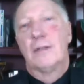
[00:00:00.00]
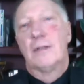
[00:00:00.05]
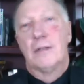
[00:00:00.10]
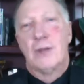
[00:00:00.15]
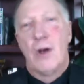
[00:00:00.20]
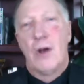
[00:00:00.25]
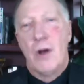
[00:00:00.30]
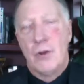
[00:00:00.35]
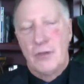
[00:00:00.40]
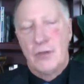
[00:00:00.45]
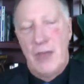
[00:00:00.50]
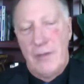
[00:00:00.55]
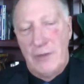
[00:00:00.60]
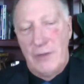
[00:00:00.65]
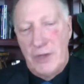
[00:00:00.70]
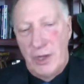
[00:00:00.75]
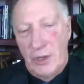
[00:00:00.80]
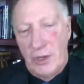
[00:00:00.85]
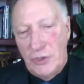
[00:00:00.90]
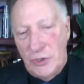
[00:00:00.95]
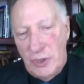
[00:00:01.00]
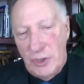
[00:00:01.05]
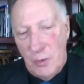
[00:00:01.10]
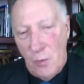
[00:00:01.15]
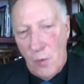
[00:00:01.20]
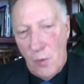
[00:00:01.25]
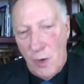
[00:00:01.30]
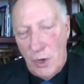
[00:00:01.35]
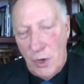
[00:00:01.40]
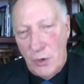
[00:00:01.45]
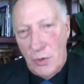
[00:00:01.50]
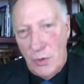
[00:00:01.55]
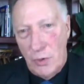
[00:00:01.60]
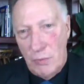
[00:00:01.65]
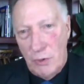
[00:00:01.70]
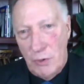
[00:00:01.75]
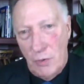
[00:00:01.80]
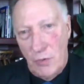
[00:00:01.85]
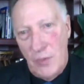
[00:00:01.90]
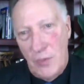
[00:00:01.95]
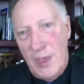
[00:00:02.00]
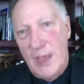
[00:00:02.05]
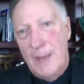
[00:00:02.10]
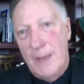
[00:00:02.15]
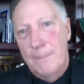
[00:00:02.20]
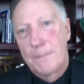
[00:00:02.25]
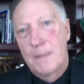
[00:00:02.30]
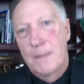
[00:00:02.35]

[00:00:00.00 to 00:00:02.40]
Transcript: Dogs have a tendency to want to do their own thing.